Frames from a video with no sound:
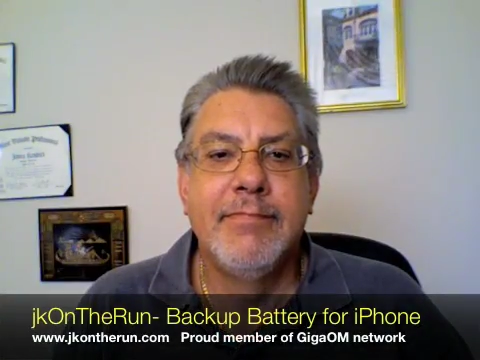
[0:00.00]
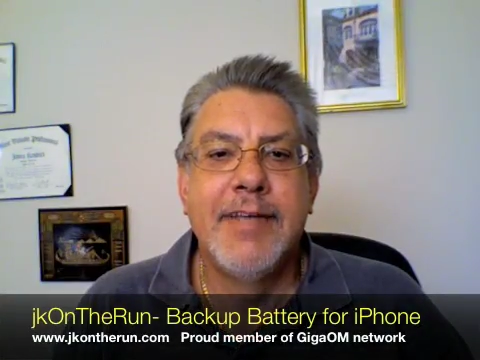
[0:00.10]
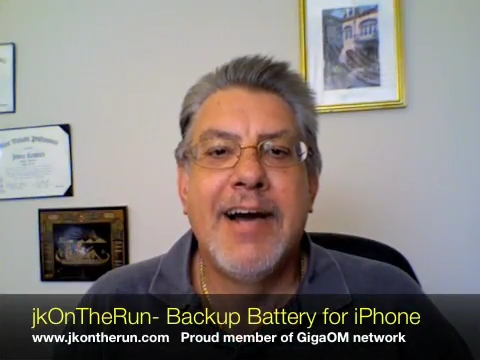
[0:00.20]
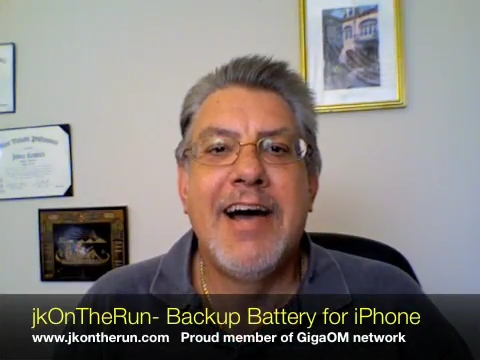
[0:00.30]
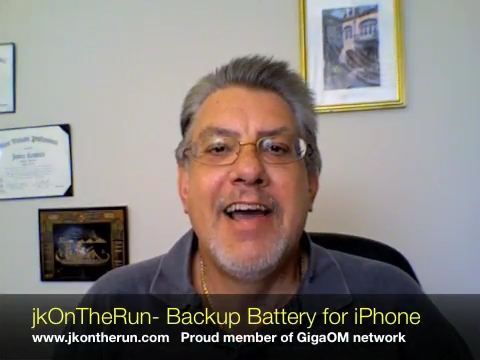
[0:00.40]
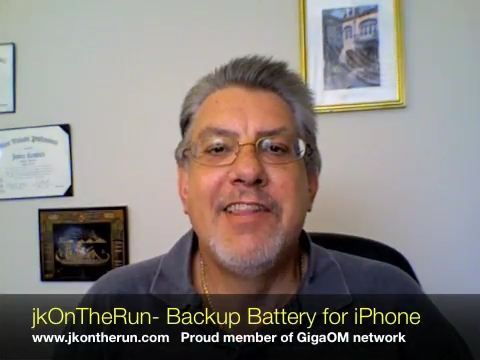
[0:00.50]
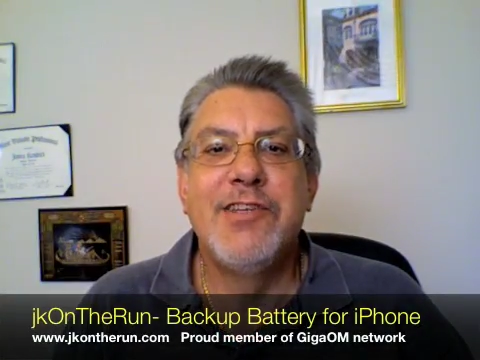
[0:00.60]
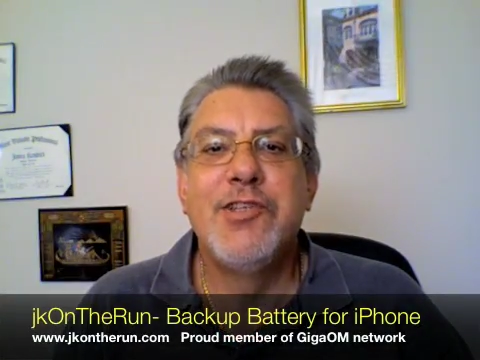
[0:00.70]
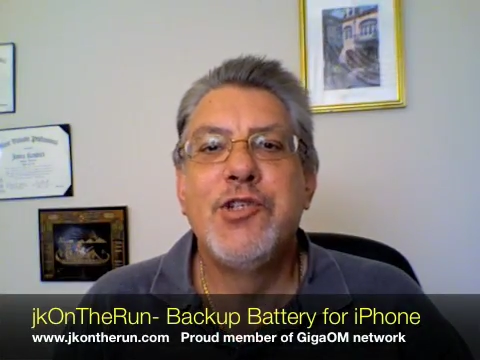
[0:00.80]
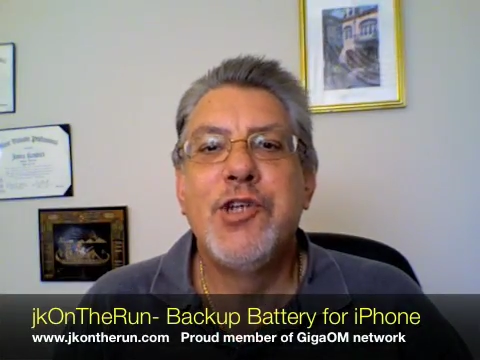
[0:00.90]
Hi,
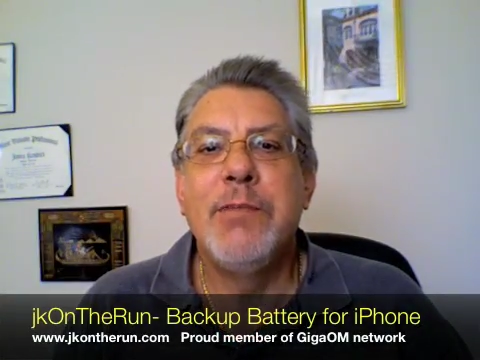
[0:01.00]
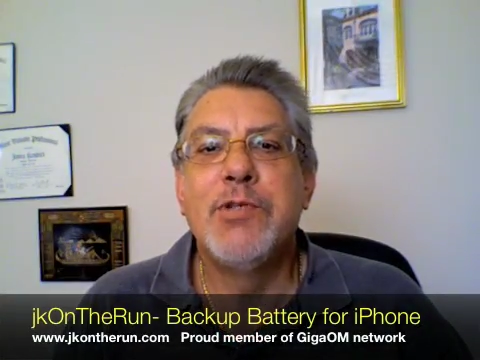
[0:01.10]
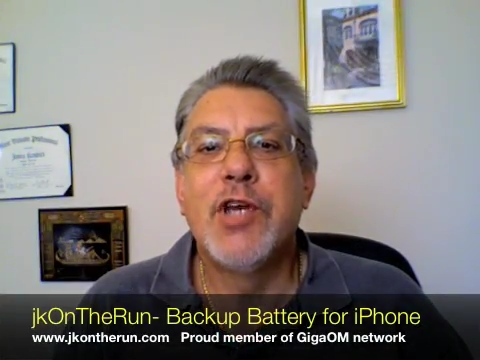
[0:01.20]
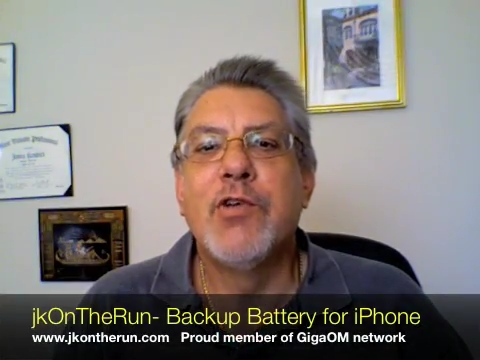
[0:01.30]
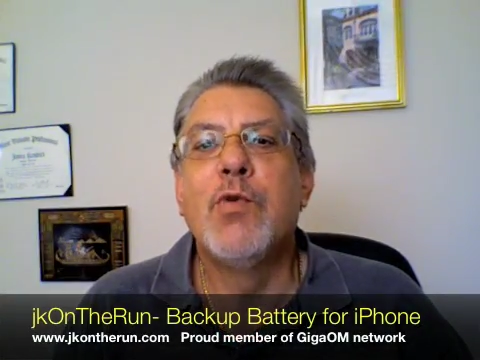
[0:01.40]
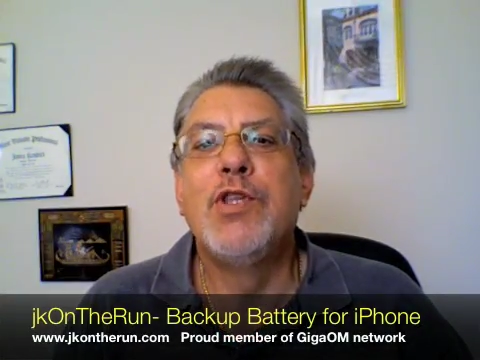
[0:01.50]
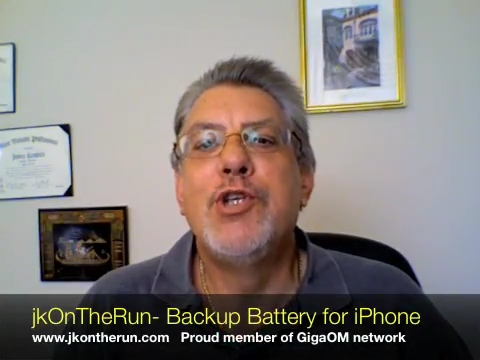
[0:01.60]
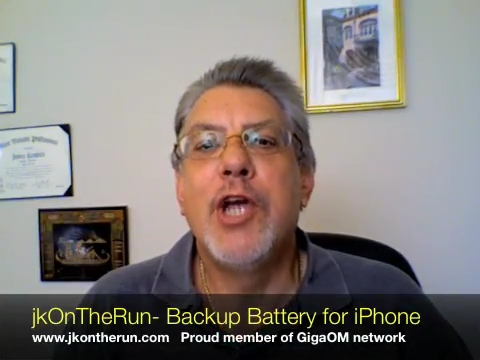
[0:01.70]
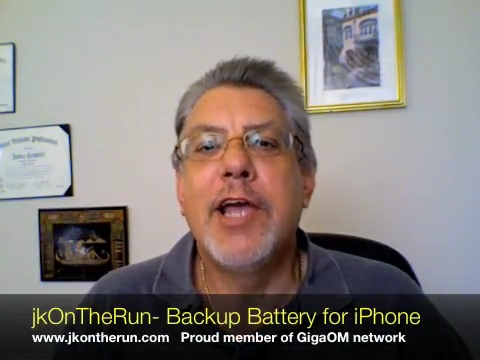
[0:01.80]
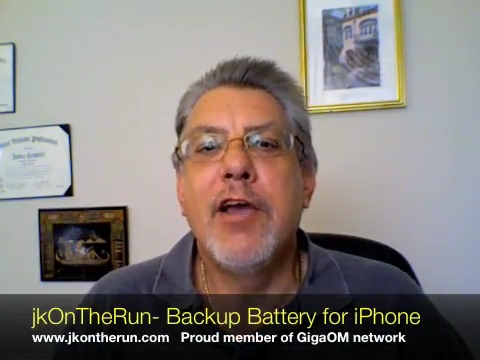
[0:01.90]
this is James Kendrick with
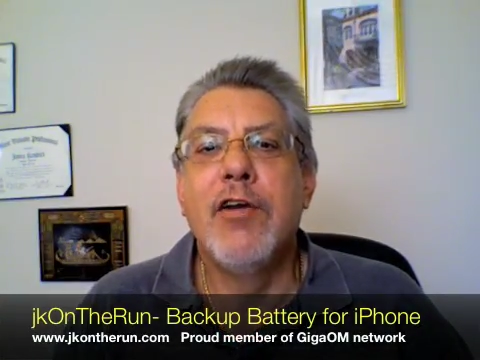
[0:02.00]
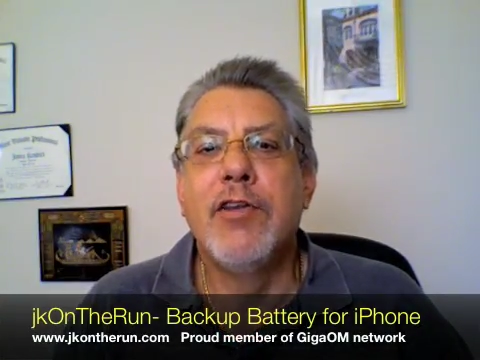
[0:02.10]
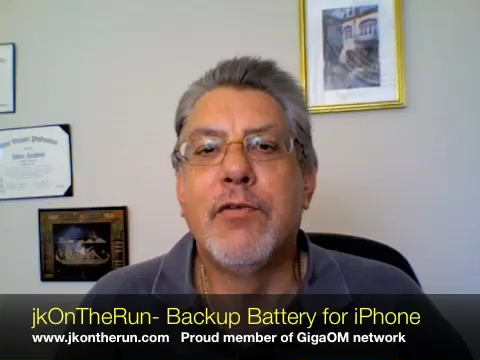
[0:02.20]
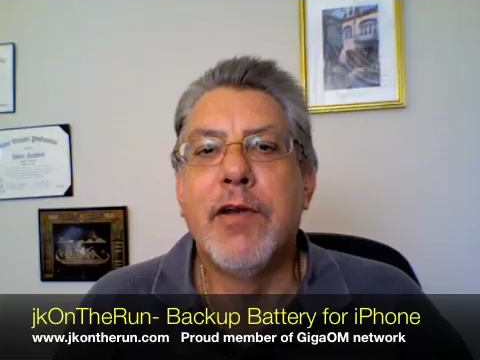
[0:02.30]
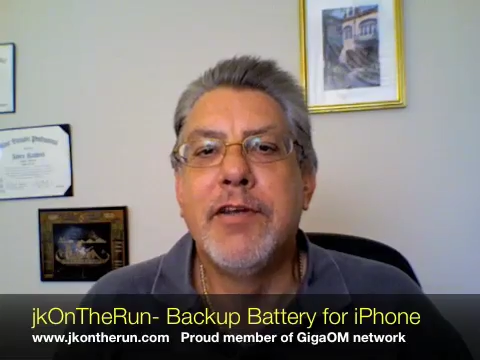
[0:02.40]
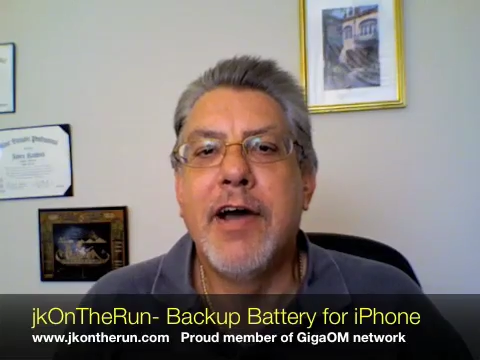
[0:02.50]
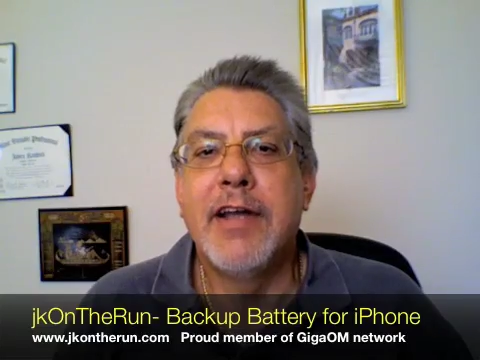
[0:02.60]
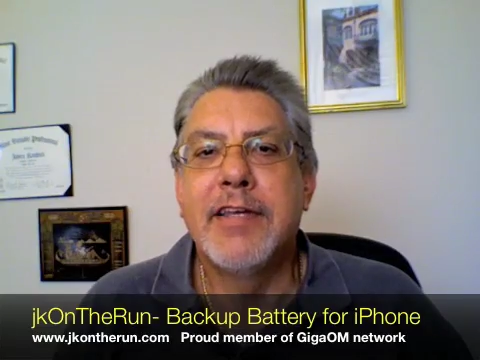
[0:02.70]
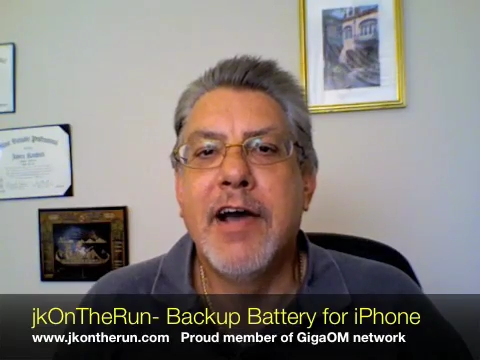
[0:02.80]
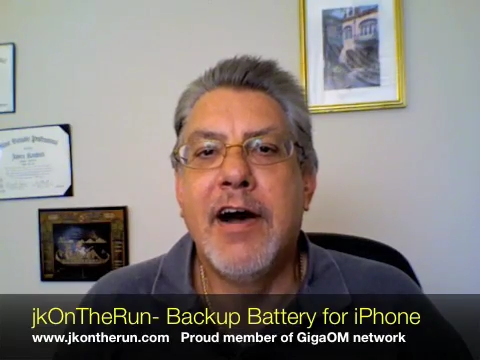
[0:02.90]

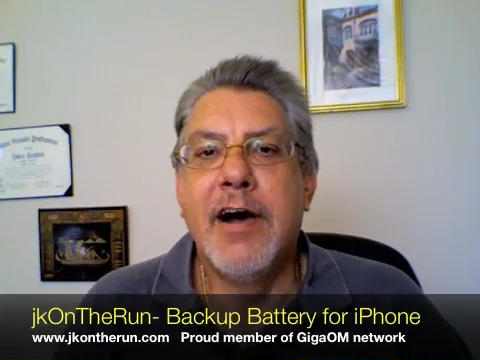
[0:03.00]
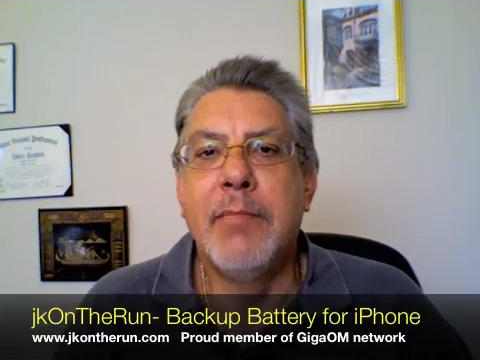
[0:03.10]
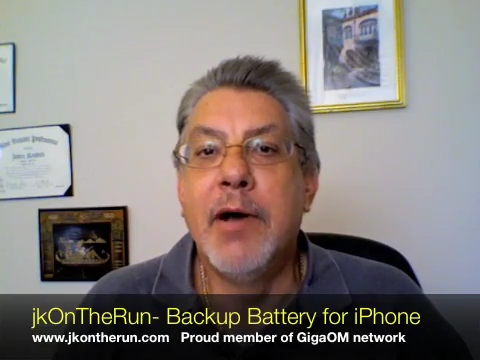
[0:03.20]
JKOnTheRun.com,